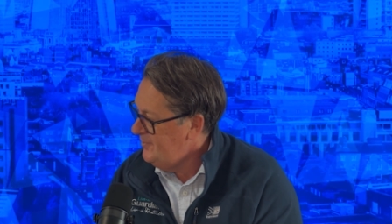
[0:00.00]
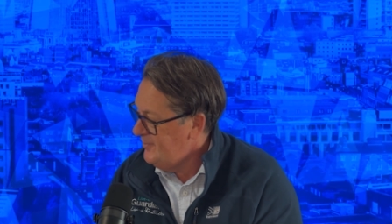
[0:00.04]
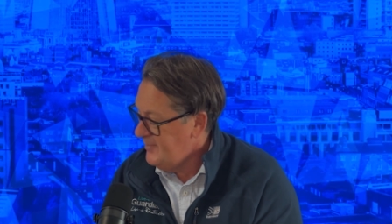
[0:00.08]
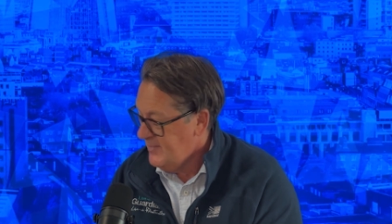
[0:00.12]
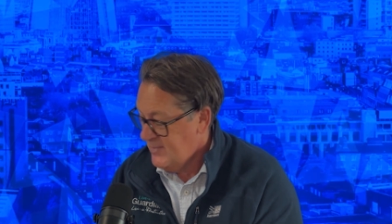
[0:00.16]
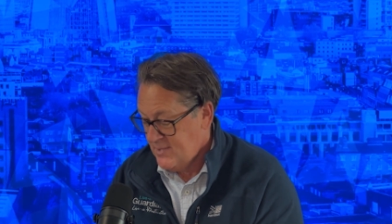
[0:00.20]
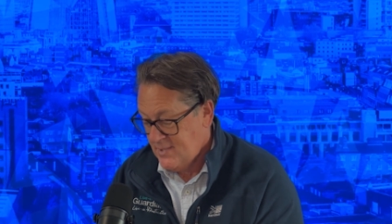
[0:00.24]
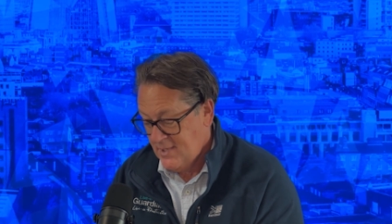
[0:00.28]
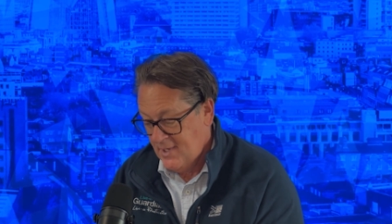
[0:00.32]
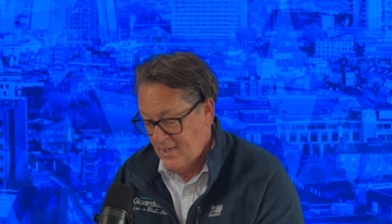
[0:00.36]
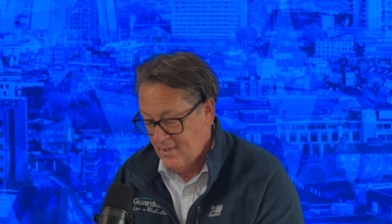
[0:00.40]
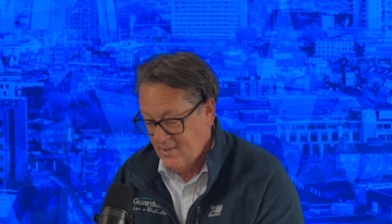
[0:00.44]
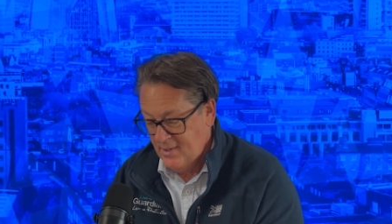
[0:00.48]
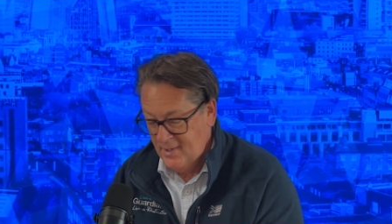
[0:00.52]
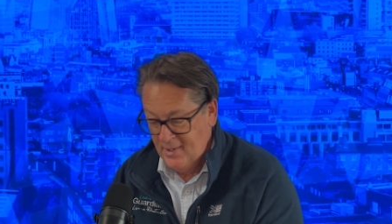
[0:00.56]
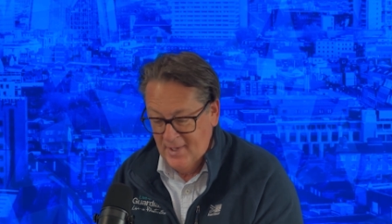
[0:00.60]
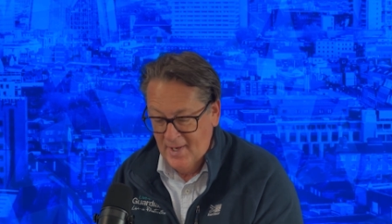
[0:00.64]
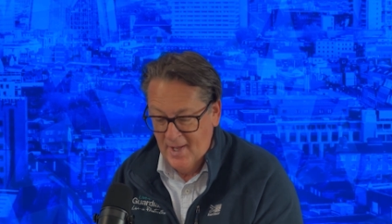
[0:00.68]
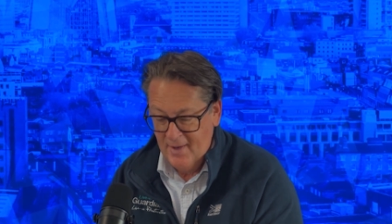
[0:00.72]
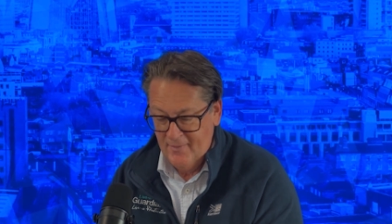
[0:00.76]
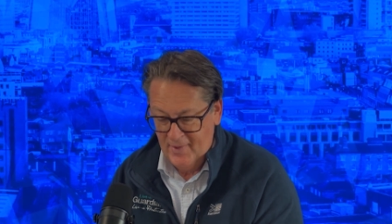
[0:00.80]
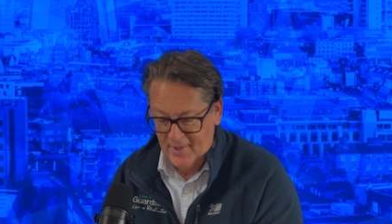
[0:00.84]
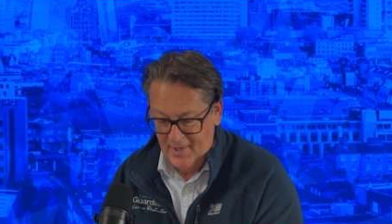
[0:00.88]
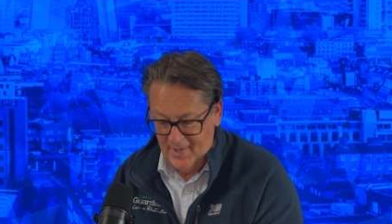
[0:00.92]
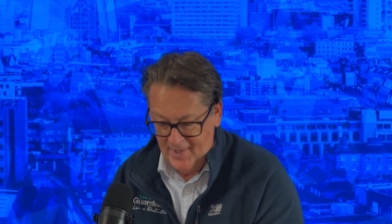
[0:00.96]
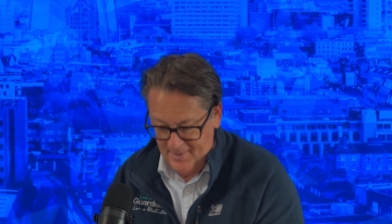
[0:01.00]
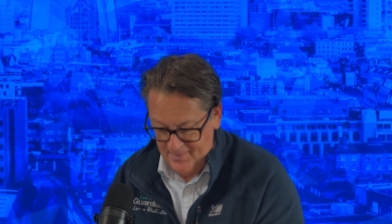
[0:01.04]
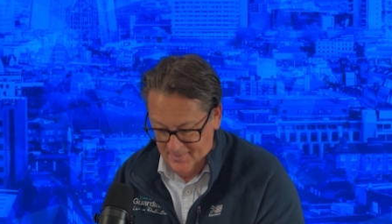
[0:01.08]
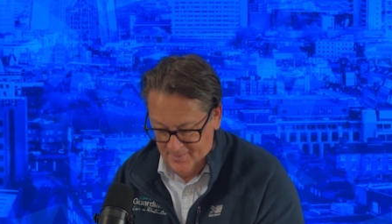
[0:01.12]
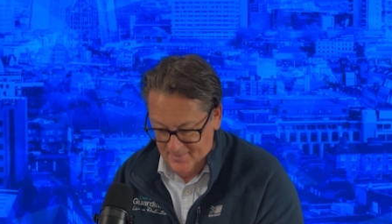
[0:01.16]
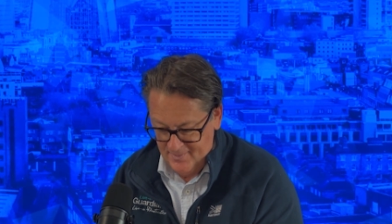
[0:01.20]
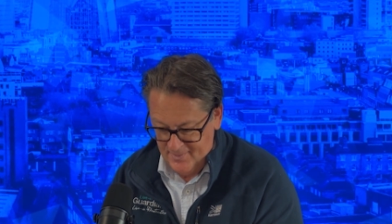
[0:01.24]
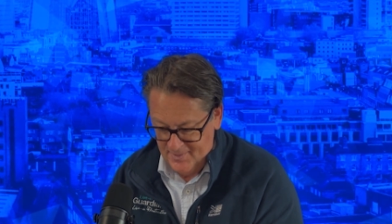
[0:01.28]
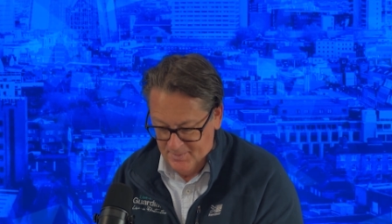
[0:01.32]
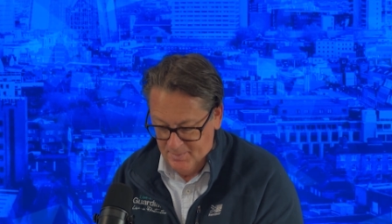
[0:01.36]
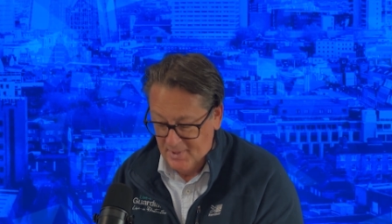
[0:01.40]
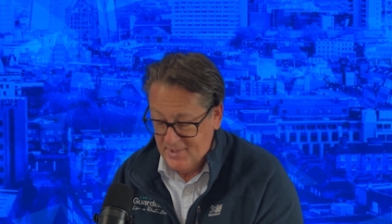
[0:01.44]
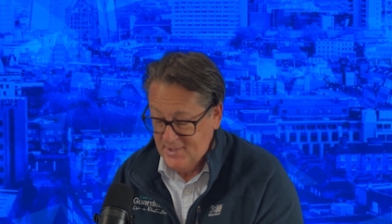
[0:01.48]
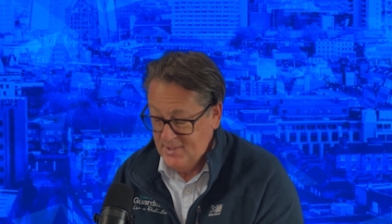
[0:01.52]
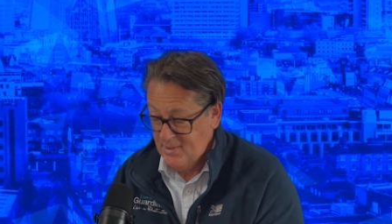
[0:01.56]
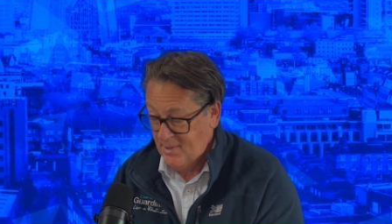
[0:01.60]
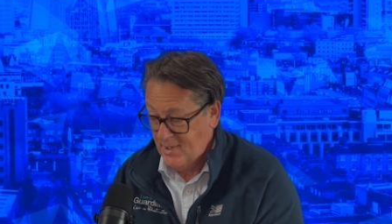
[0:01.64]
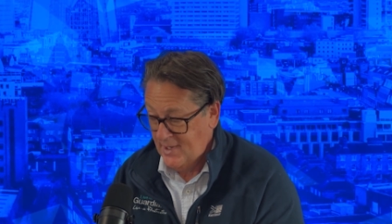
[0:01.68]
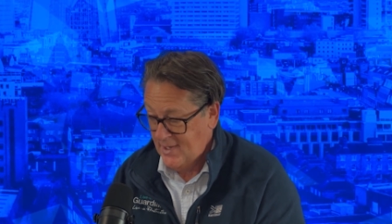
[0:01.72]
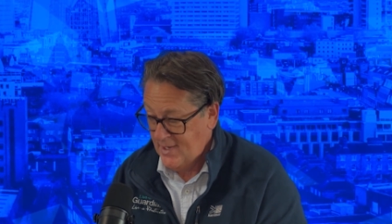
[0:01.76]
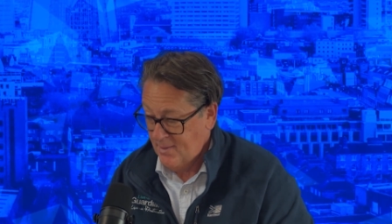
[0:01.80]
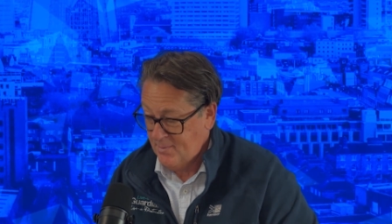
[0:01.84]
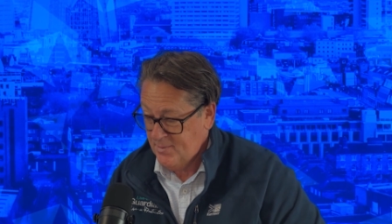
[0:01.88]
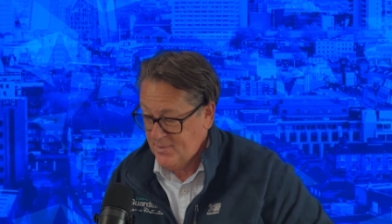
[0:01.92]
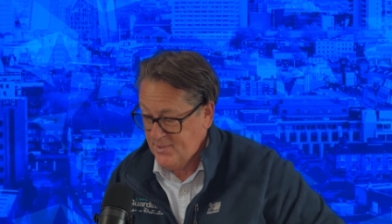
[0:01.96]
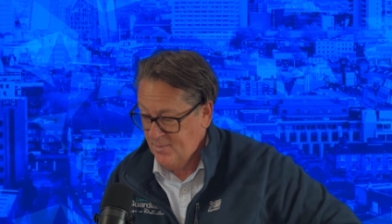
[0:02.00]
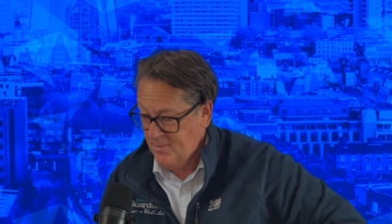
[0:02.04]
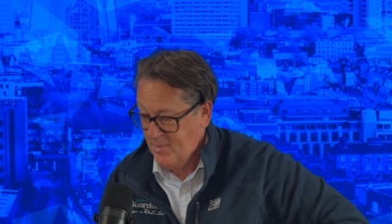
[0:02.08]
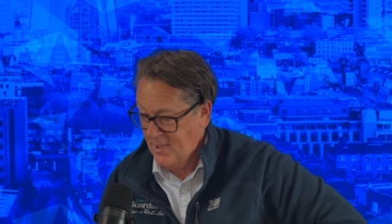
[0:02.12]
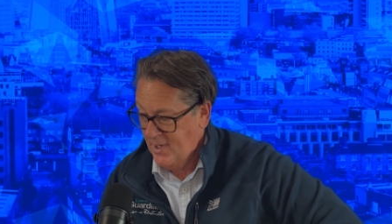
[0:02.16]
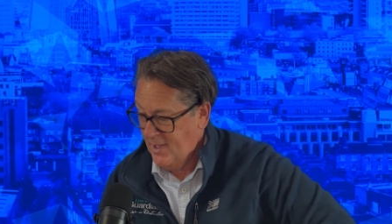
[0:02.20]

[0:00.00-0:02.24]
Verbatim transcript: so you never know, especially when it comes to.